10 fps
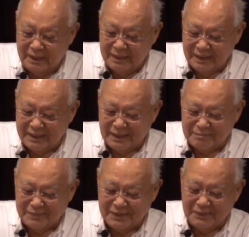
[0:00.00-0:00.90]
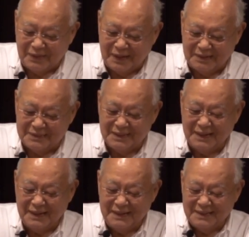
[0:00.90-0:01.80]
then it got pretty wild
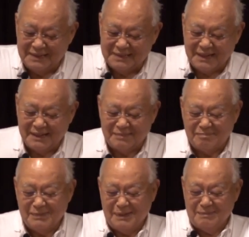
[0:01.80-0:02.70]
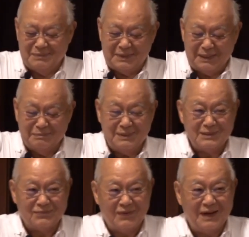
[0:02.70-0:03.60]
decided I'd put up
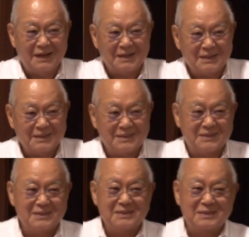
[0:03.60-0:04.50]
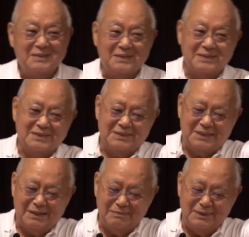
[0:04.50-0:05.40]
Japanese flags, sing
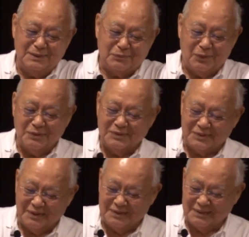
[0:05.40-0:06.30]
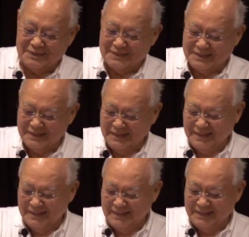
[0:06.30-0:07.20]
Japanese war songs.
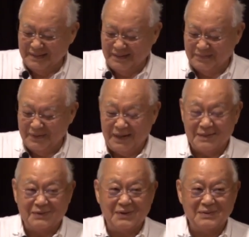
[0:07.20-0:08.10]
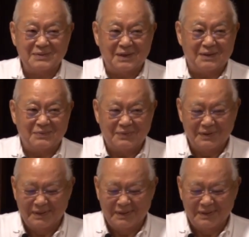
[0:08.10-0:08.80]
Uh, we had a great time.